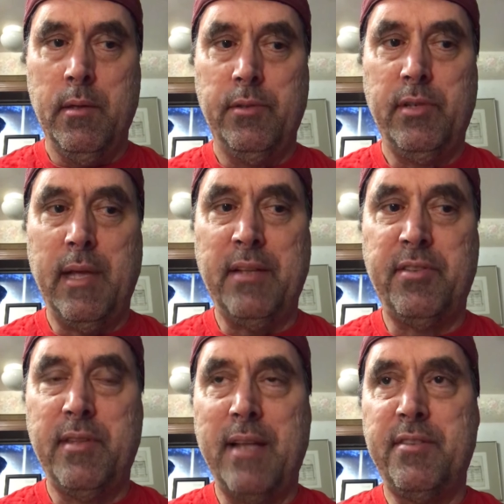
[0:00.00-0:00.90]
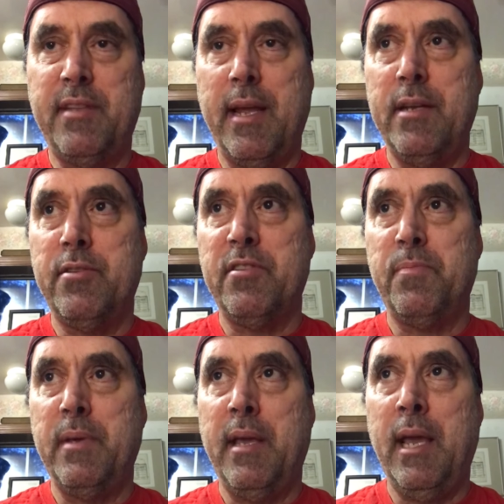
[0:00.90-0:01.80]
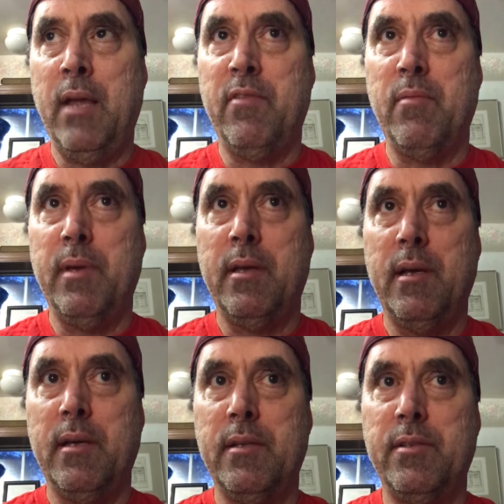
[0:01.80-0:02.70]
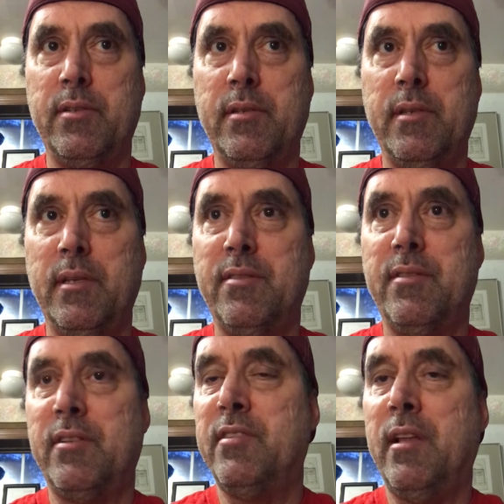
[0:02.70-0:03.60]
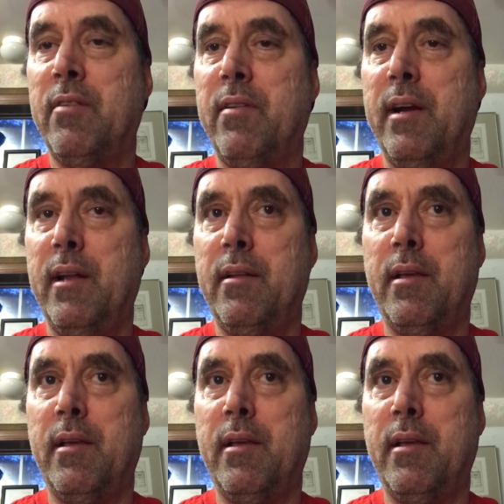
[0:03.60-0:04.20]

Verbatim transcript: See, that's that's dangerous behavior because it's accelerating.